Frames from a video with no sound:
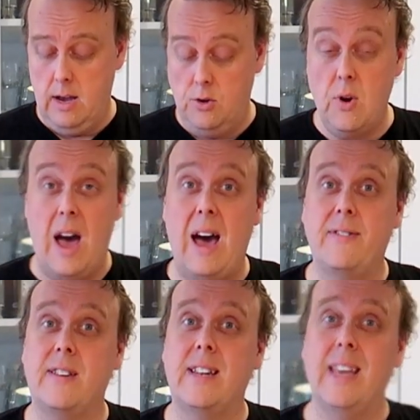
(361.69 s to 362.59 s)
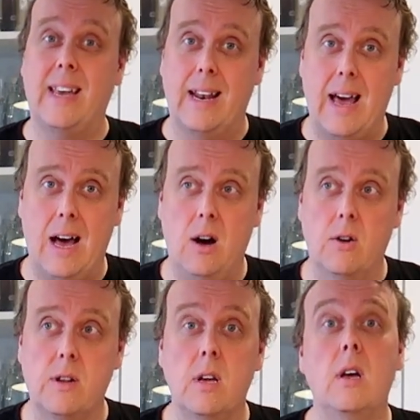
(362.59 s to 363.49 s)
You have to take it
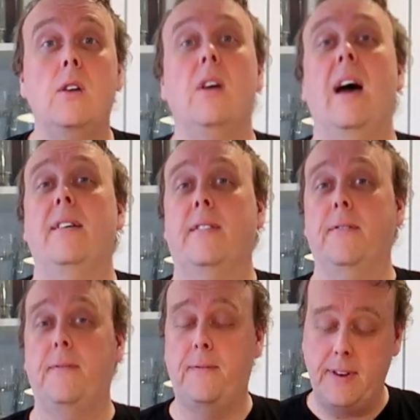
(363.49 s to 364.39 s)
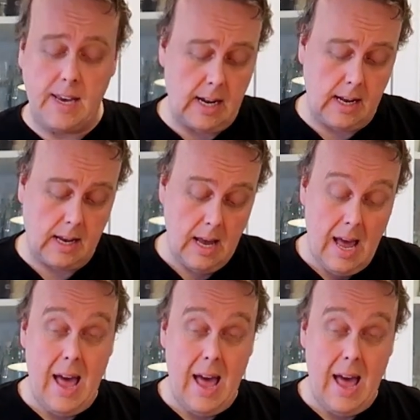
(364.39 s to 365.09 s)
out, you have to feed it,